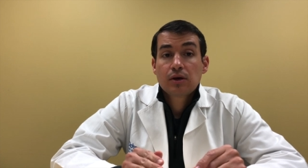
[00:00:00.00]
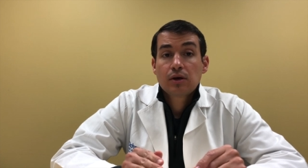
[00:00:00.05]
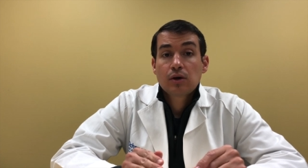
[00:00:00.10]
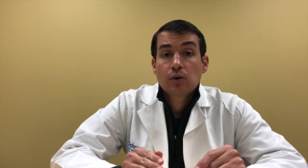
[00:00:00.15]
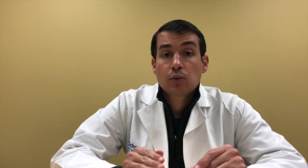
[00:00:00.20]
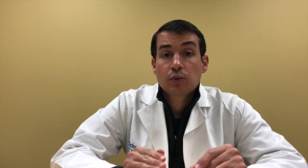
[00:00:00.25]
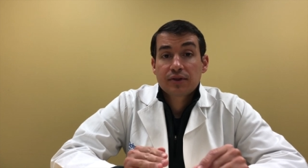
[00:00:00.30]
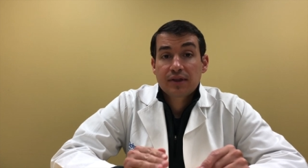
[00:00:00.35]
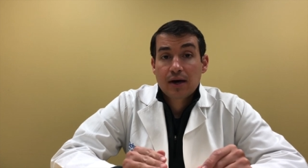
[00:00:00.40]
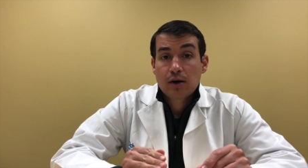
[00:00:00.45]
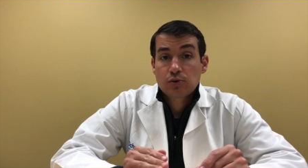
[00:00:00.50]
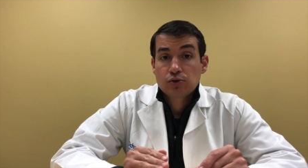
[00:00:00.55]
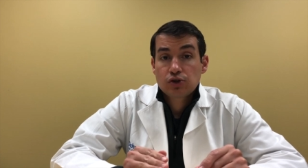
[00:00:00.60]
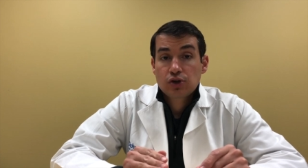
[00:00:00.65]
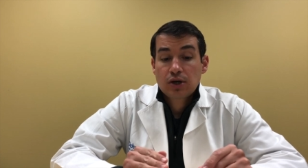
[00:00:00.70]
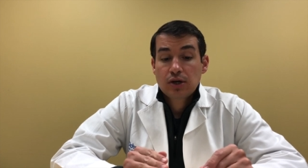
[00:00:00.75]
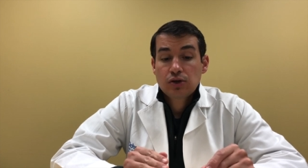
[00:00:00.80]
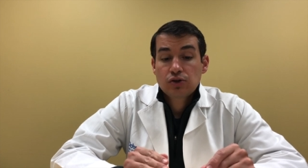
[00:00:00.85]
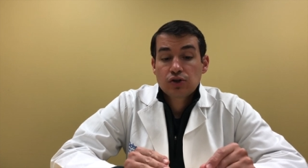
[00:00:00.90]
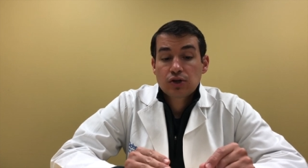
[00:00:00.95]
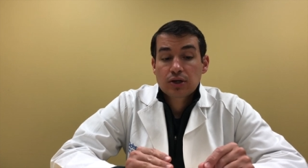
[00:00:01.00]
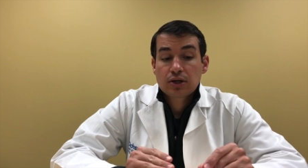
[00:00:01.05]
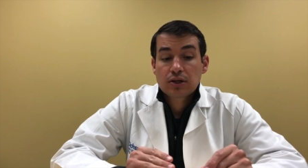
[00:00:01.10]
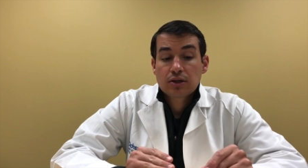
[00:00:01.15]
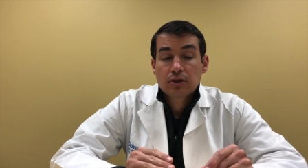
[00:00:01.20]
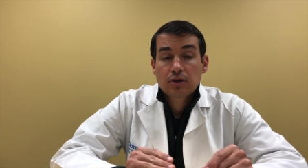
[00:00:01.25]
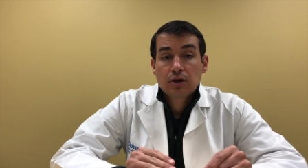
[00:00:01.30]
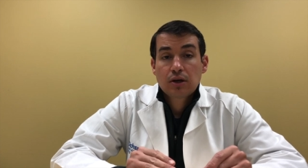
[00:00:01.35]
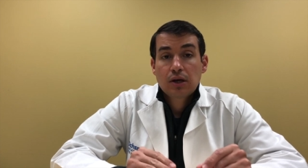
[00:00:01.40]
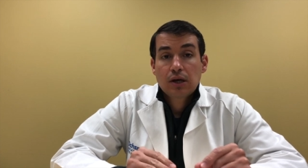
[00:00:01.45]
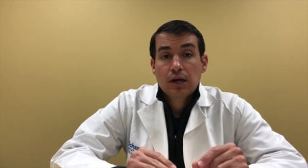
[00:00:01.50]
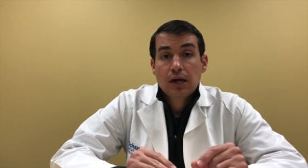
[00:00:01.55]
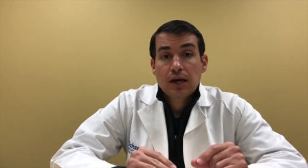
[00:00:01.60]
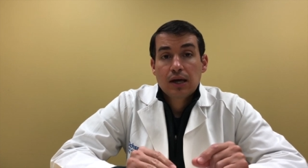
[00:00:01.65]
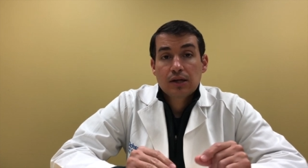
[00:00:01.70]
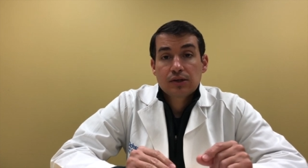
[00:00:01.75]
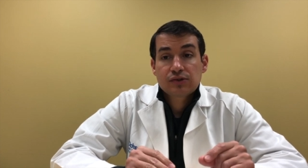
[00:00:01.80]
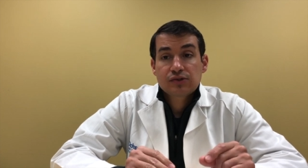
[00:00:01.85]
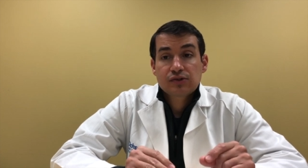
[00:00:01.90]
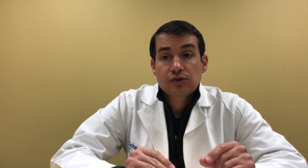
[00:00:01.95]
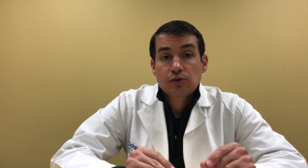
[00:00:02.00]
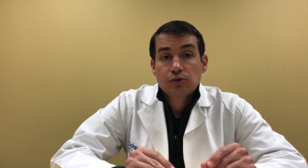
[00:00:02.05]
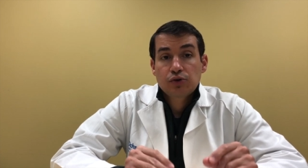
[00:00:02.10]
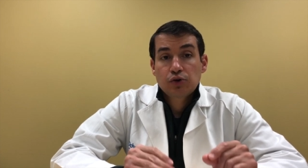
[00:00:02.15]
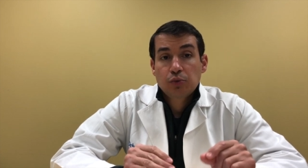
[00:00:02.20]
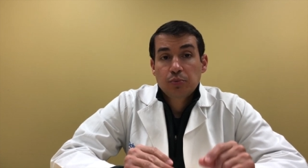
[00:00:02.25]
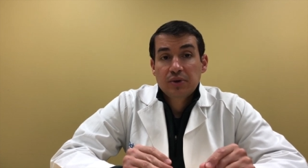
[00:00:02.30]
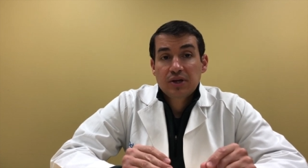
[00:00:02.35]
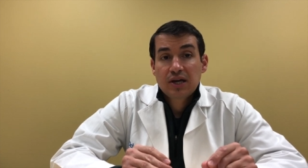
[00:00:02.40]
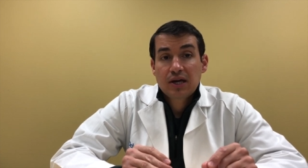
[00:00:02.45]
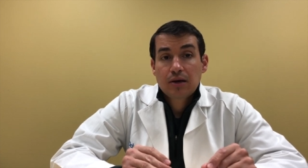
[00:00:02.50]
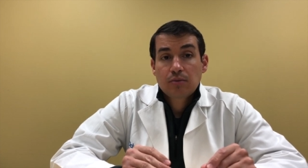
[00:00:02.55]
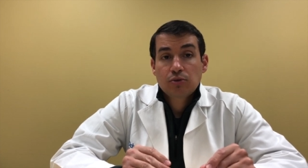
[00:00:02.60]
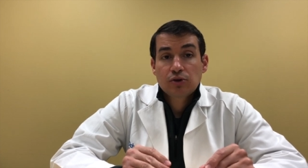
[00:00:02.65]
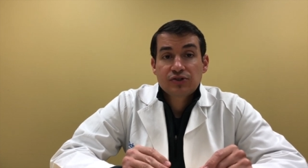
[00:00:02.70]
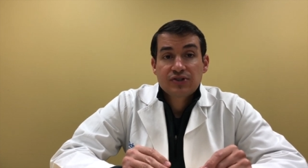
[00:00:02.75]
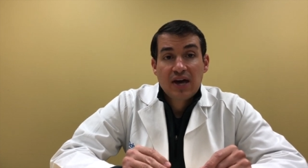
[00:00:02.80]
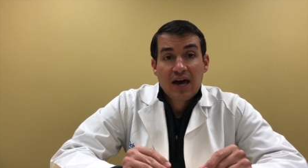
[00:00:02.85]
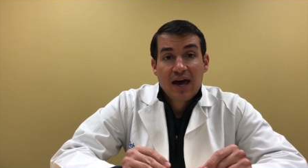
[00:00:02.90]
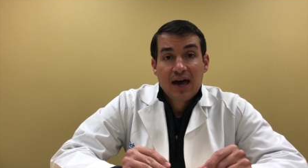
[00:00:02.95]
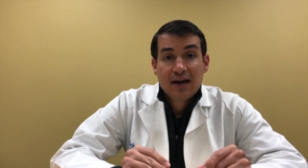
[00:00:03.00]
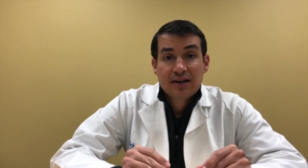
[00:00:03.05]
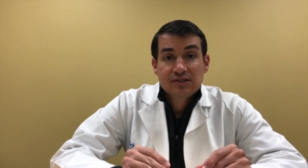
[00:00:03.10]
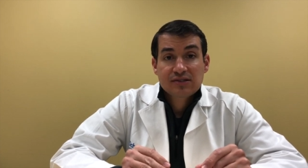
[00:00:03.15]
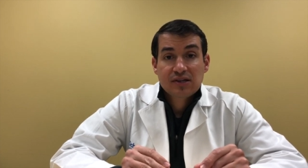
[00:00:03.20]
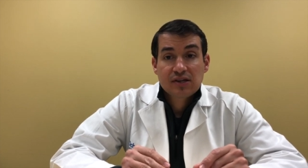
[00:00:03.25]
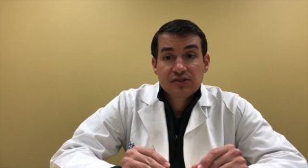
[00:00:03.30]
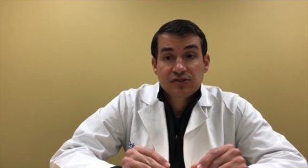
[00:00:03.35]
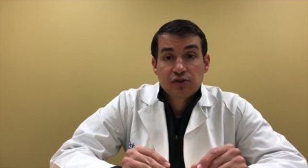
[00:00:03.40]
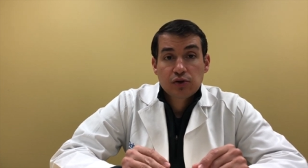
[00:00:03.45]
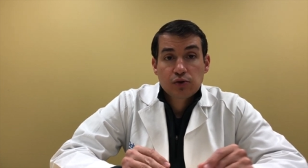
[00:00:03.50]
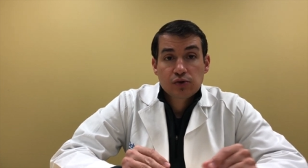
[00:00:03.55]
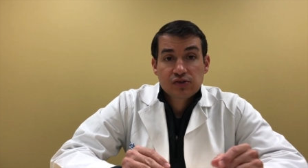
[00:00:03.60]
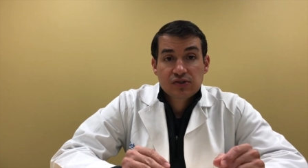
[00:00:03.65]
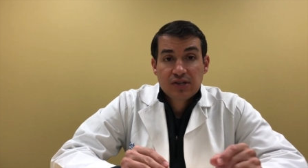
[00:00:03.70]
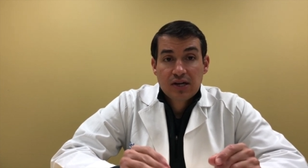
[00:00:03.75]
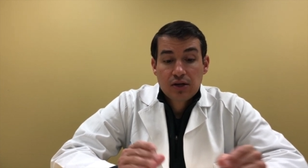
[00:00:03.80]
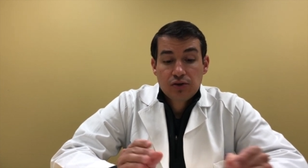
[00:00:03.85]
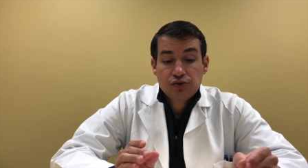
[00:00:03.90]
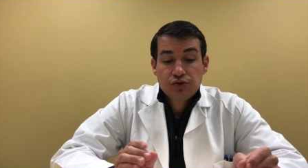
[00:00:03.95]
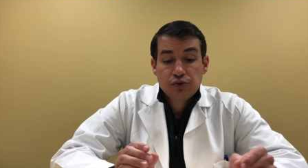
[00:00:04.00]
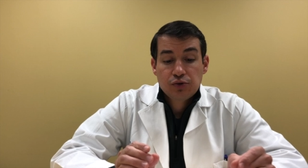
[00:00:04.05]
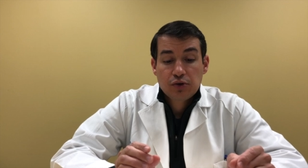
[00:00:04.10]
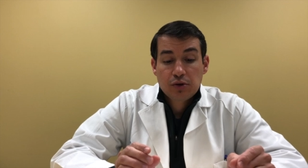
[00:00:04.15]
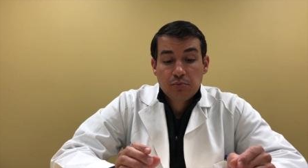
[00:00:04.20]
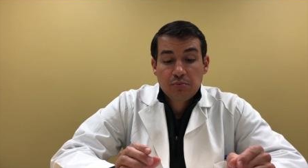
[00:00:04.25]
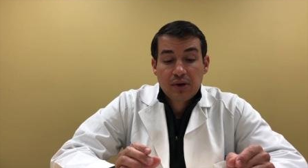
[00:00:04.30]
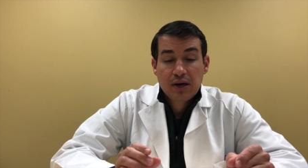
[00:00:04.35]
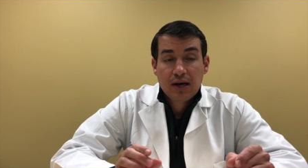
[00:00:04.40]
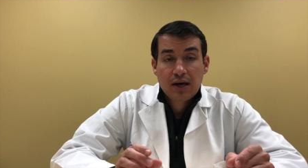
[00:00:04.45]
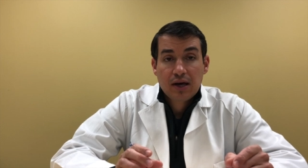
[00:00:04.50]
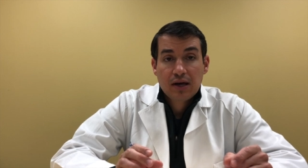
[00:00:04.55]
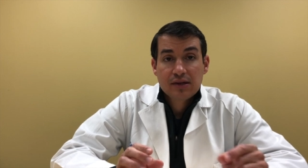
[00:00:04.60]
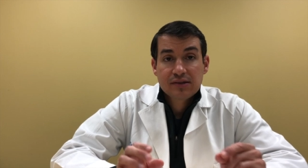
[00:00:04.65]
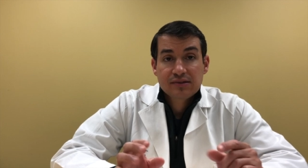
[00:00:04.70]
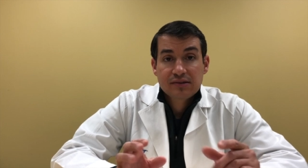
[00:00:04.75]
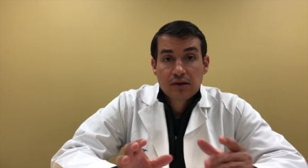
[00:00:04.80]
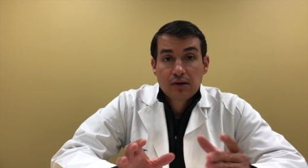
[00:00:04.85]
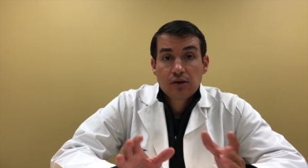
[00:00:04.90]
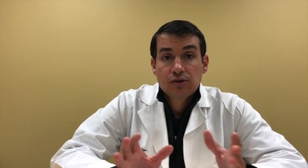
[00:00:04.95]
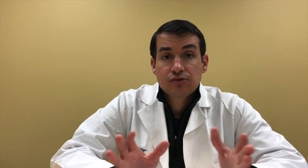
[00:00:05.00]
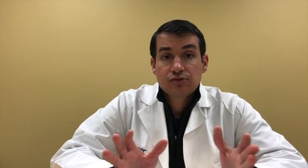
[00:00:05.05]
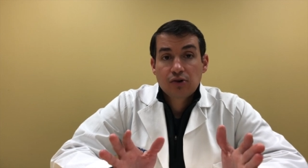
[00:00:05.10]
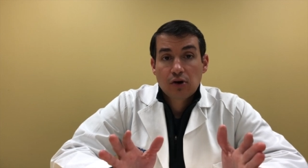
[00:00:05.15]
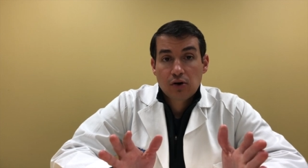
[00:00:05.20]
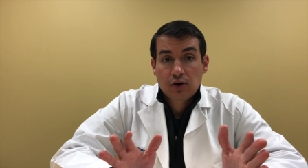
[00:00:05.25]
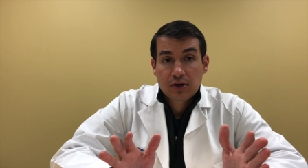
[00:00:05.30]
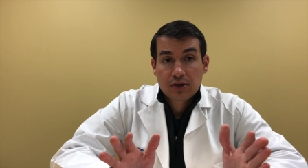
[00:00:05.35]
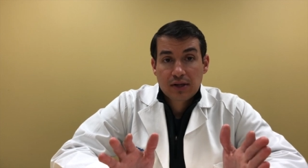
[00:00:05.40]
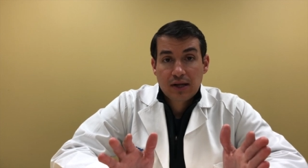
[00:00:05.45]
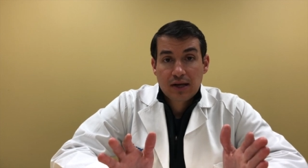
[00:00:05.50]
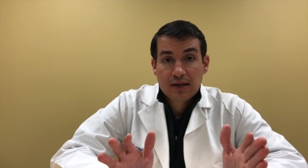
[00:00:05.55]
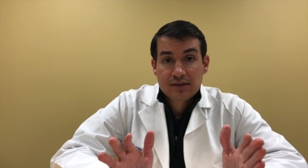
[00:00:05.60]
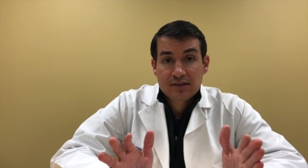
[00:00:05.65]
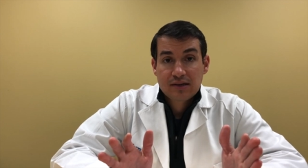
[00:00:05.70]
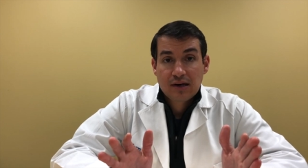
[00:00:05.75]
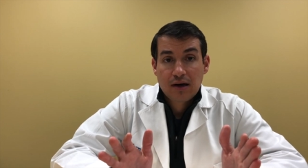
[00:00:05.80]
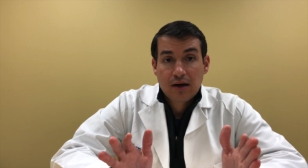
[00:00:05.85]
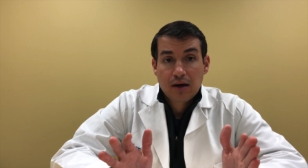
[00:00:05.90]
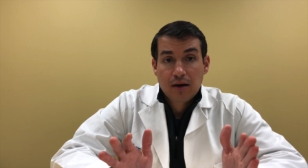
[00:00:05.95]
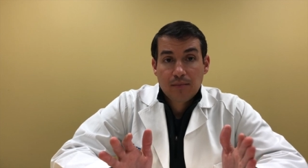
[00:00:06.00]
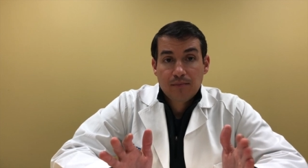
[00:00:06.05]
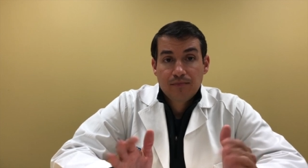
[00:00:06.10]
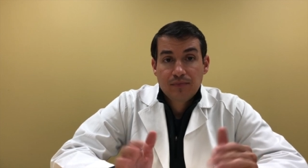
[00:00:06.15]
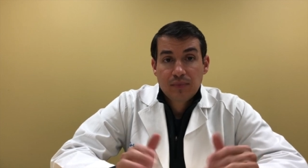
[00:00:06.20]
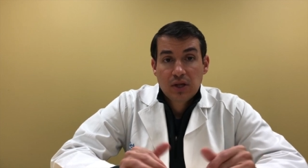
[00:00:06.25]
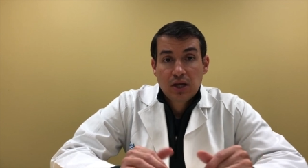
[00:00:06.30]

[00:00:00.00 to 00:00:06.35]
without changing it, and so you'll be able to access those TENS unit pads during that time.